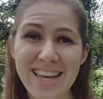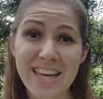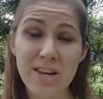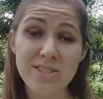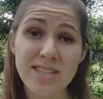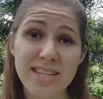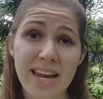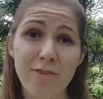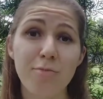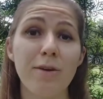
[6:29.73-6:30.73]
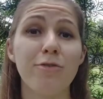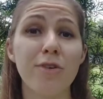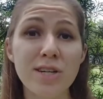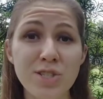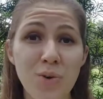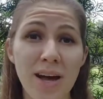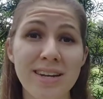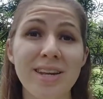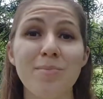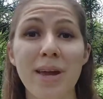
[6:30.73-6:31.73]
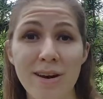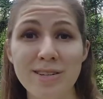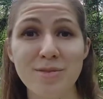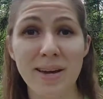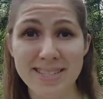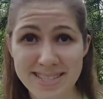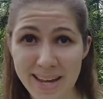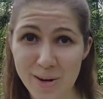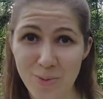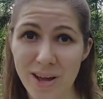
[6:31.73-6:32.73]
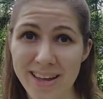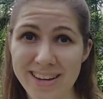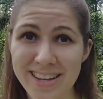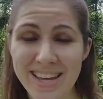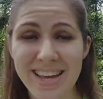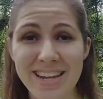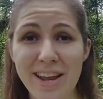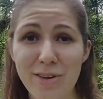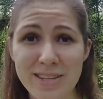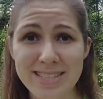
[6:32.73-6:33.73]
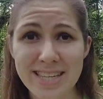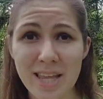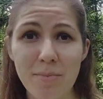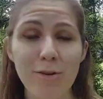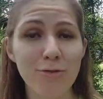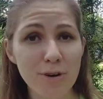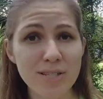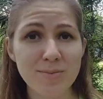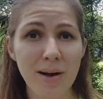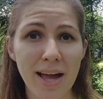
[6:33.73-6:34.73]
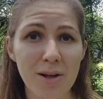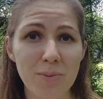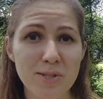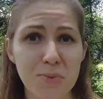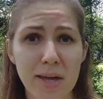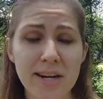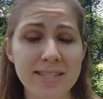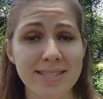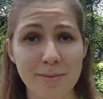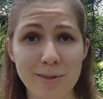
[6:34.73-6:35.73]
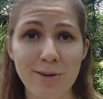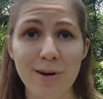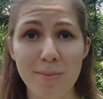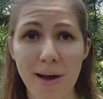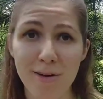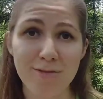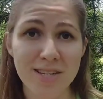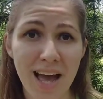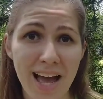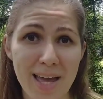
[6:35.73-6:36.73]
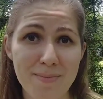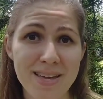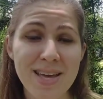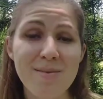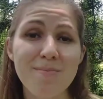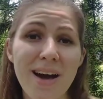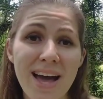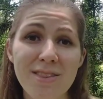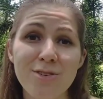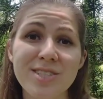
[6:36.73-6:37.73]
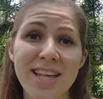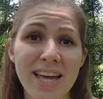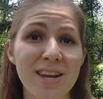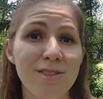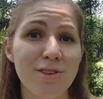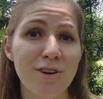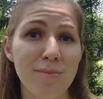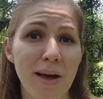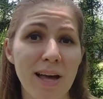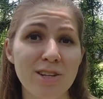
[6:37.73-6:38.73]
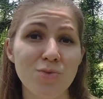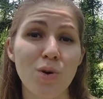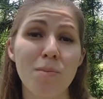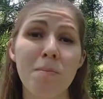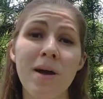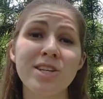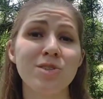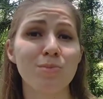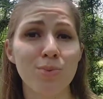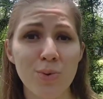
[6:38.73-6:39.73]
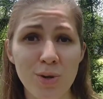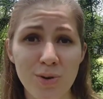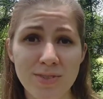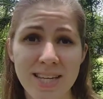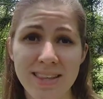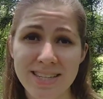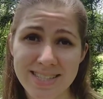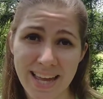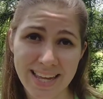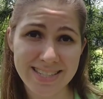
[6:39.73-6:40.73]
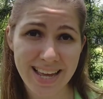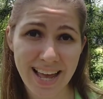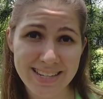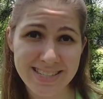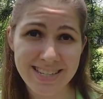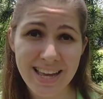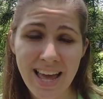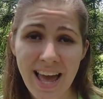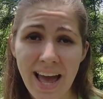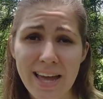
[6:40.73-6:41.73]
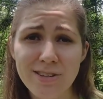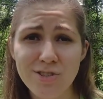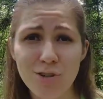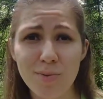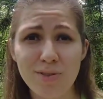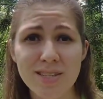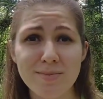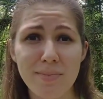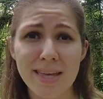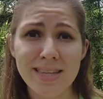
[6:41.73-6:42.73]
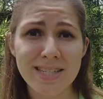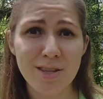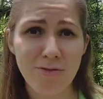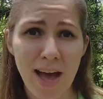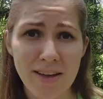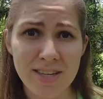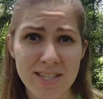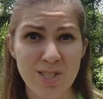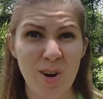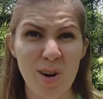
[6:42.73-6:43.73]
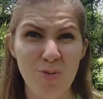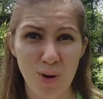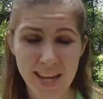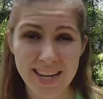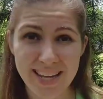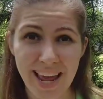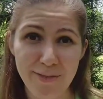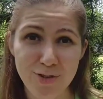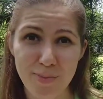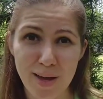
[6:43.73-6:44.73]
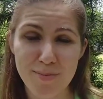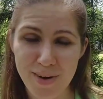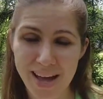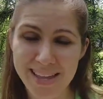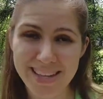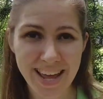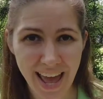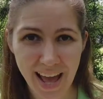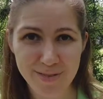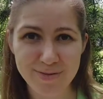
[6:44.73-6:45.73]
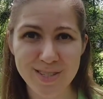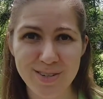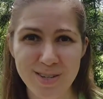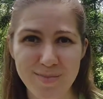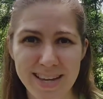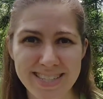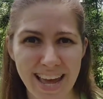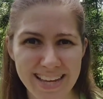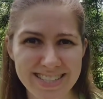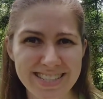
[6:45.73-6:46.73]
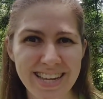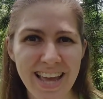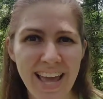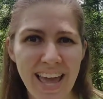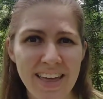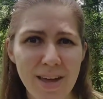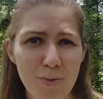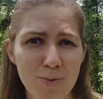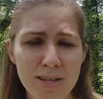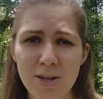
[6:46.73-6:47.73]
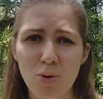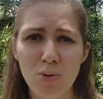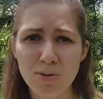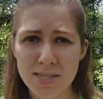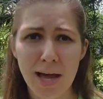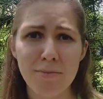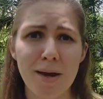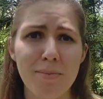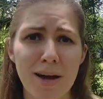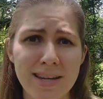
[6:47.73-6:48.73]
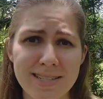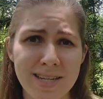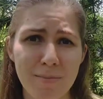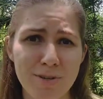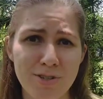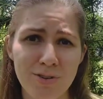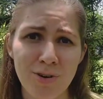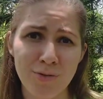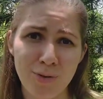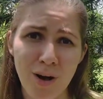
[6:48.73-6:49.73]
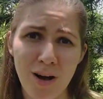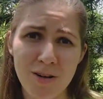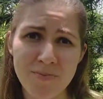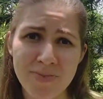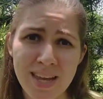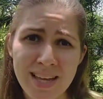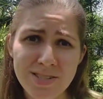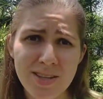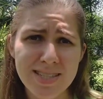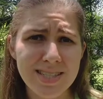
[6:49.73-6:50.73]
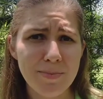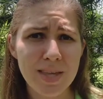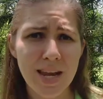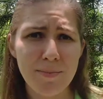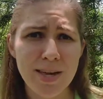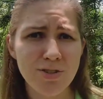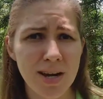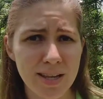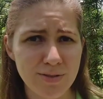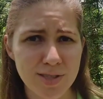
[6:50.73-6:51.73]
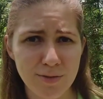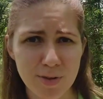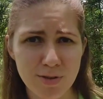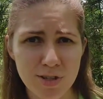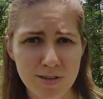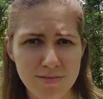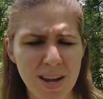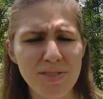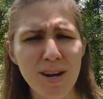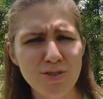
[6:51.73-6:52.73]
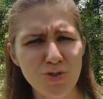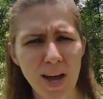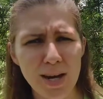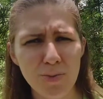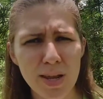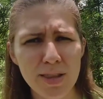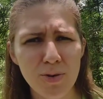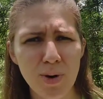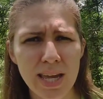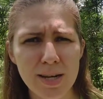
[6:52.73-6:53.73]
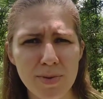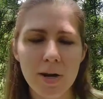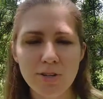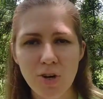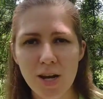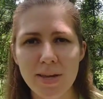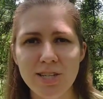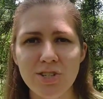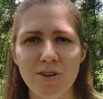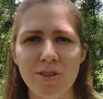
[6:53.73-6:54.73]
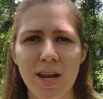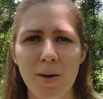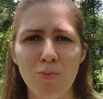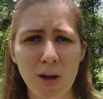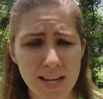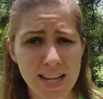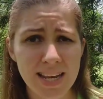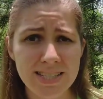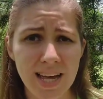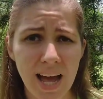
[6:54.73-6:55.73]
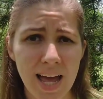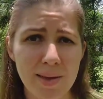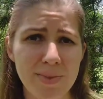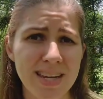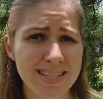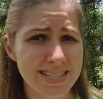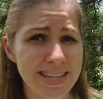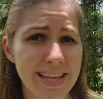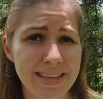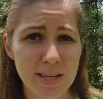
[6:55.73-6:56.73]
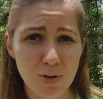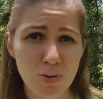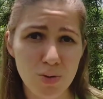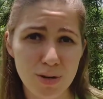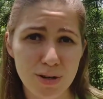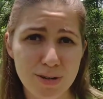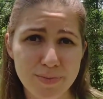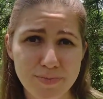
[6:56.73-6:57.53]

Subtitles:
Here's the data for my first run compared to my second run. Now you can see that my first mile was run in a similar amount of time, but those second and third miles were much improved in the second test. I attribute this mainly to the fact started raining after about 1.5 miles during my test, and that really cooled down my body's temperature overall. So this is something I may try to use in the future. Not that I'll try to run in the rain, but I'll try to make sure that I'm running at a time that is slightly cooler.